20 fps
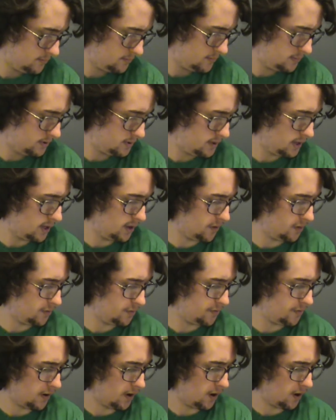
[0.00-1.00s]

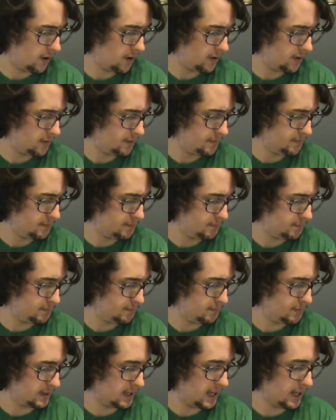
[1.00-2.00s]
silver
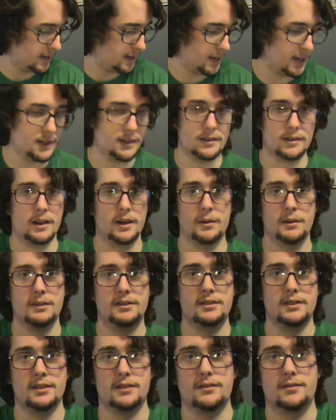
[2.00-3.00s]
blend. I don't know.
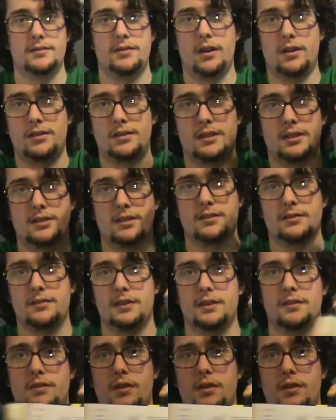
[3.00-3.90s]
It's in first edition Fiend